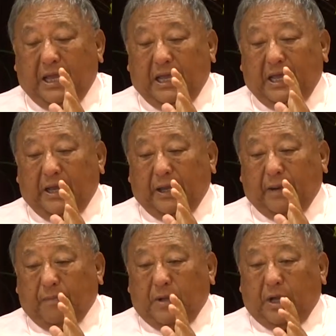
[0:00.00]
Uh,
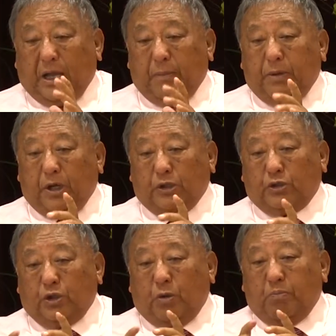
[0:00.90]
because
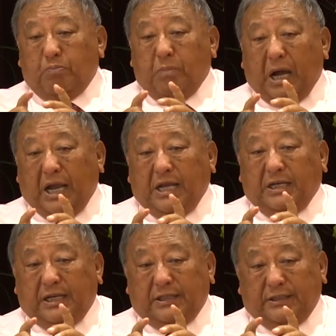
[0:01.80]
the you know,
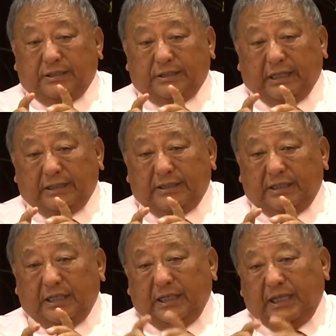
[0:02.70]
mind is such,
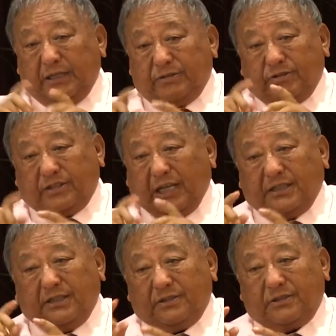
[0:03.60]
it
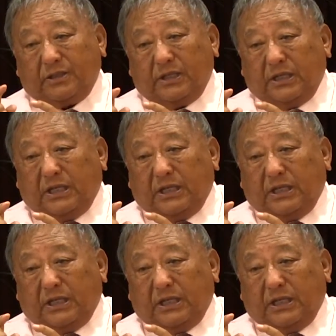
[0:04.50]
runs.